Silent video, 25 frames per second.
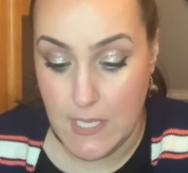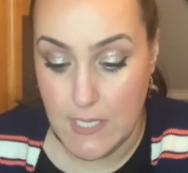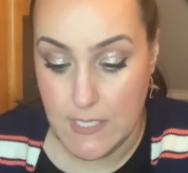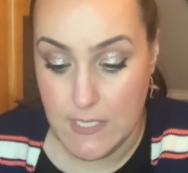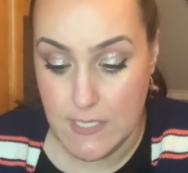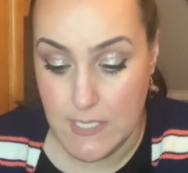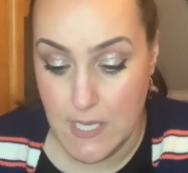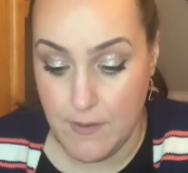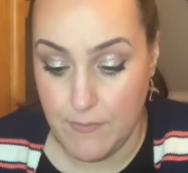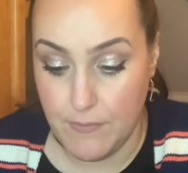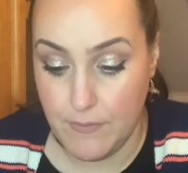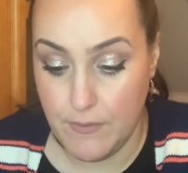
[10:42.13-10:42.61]

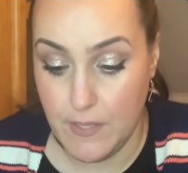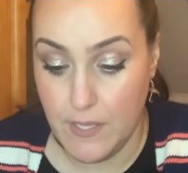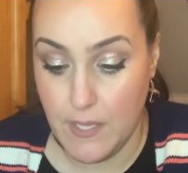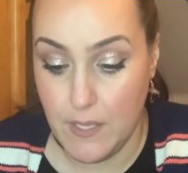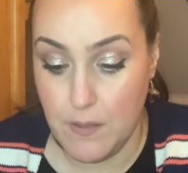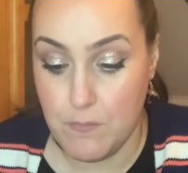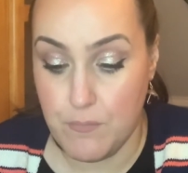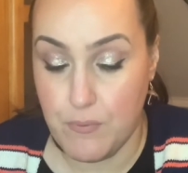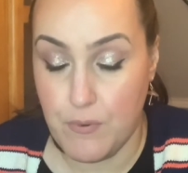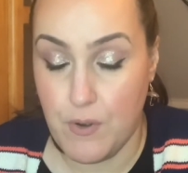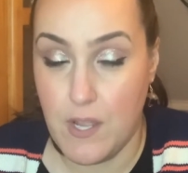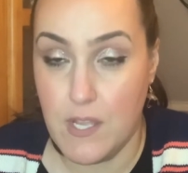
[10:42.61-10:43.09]
Definitely
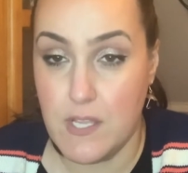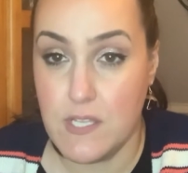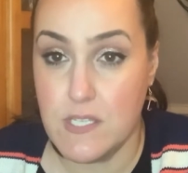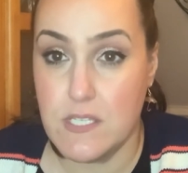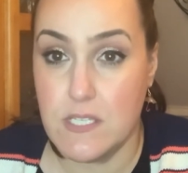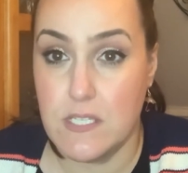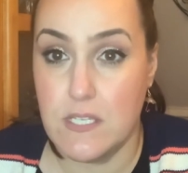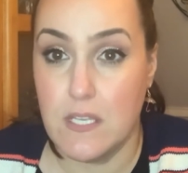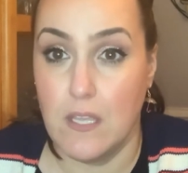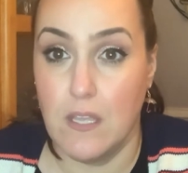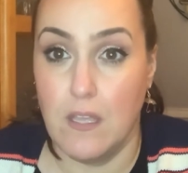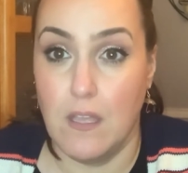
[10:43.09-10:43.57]

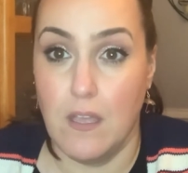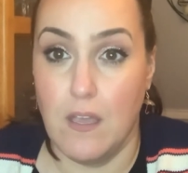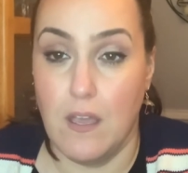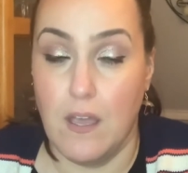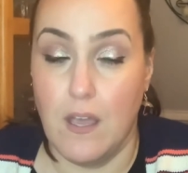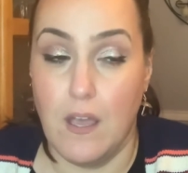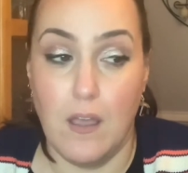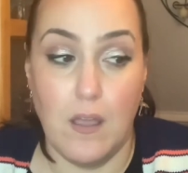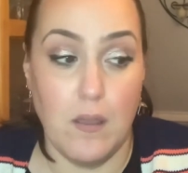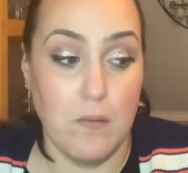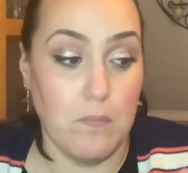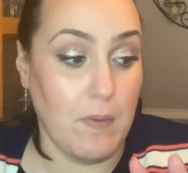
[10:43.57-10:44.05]
impressed.
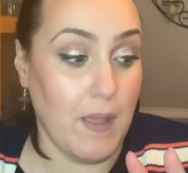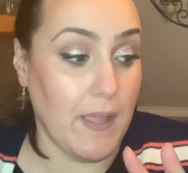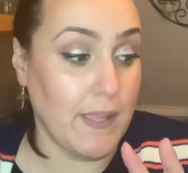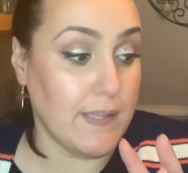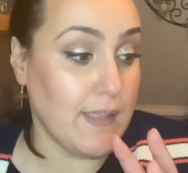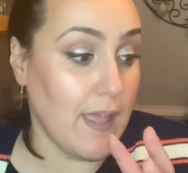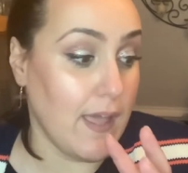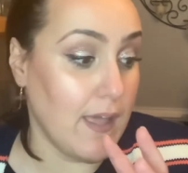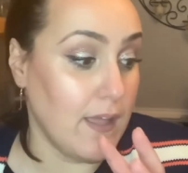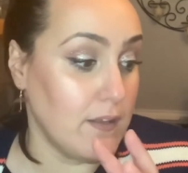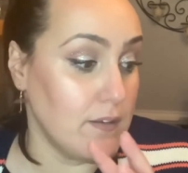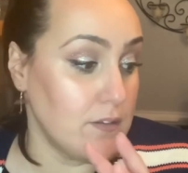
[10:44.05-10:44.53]

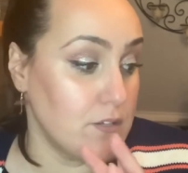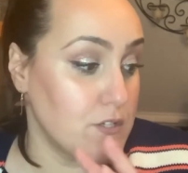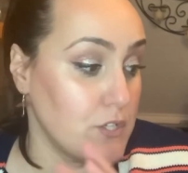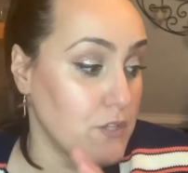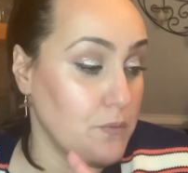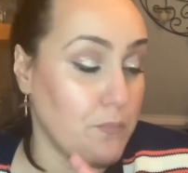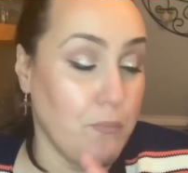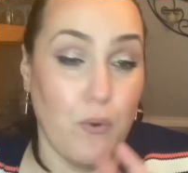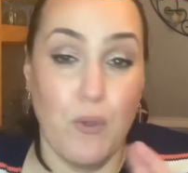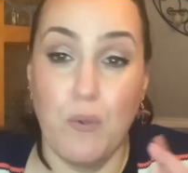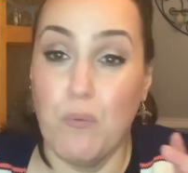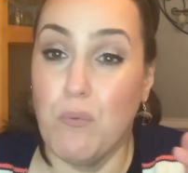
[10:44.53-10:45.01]
Again, to the
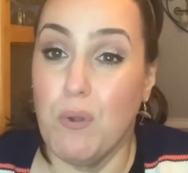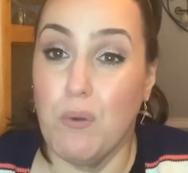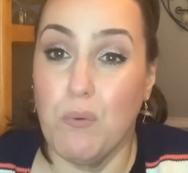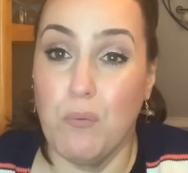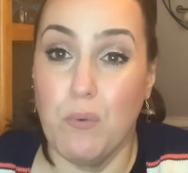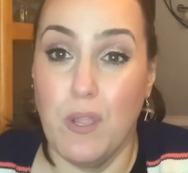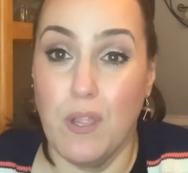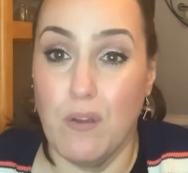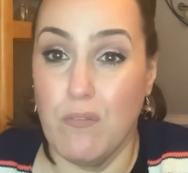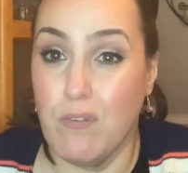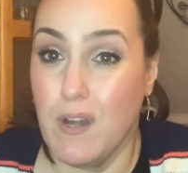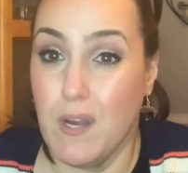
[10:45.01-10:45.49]
point where
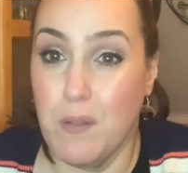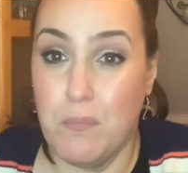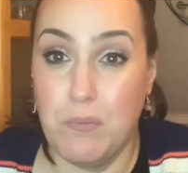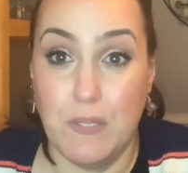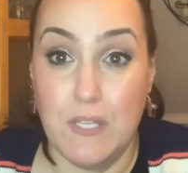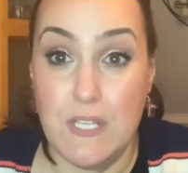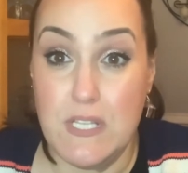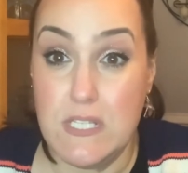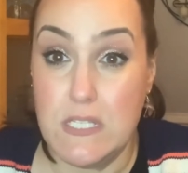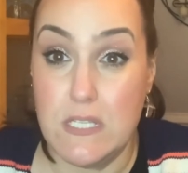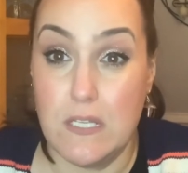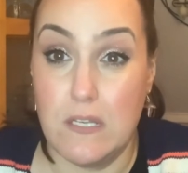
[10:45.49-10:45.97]
we already
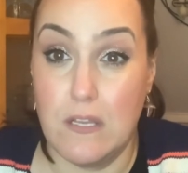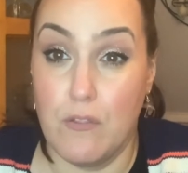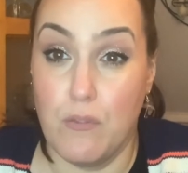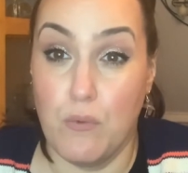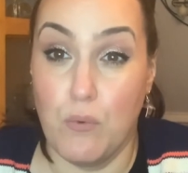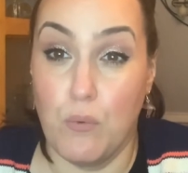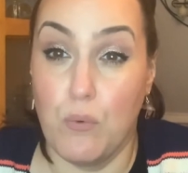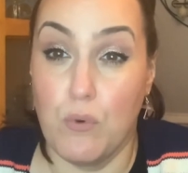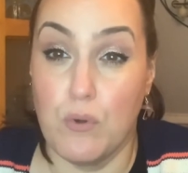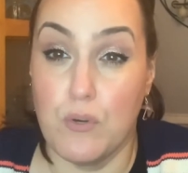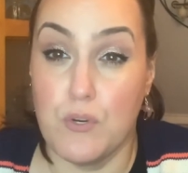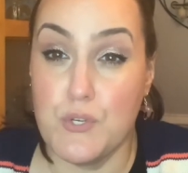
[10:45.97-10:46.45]
placed another
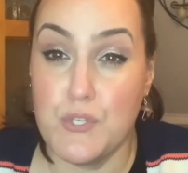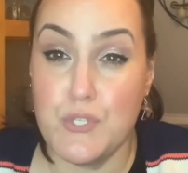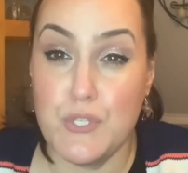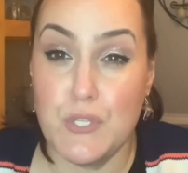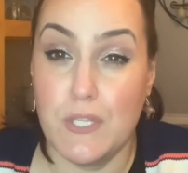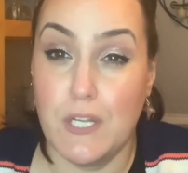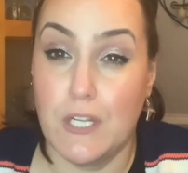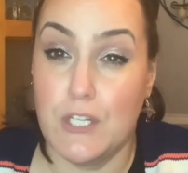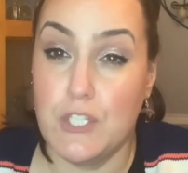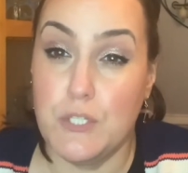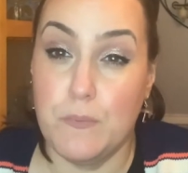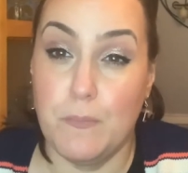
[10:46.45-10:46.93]
order, so
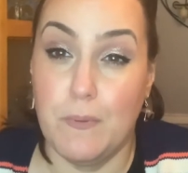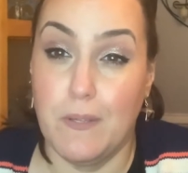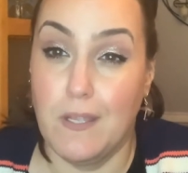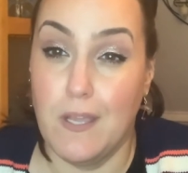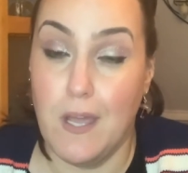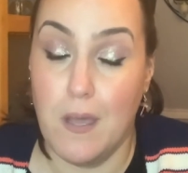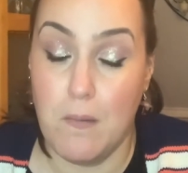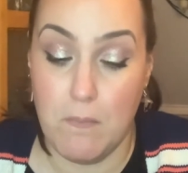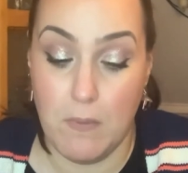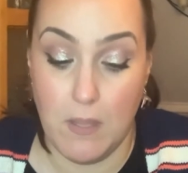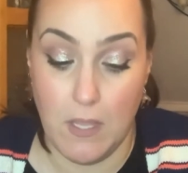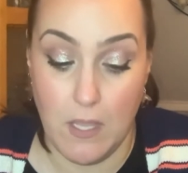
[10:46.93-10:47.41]
that should be
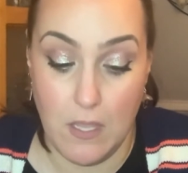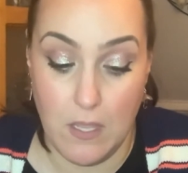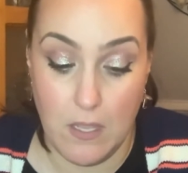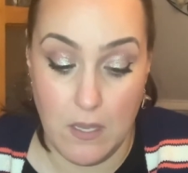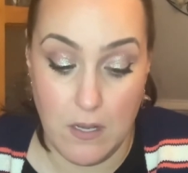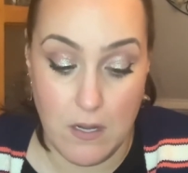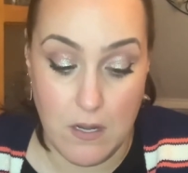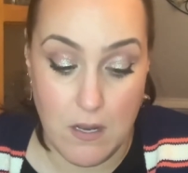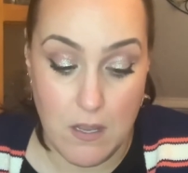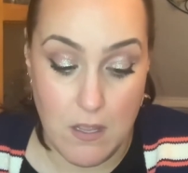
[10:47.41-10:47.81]
coming in,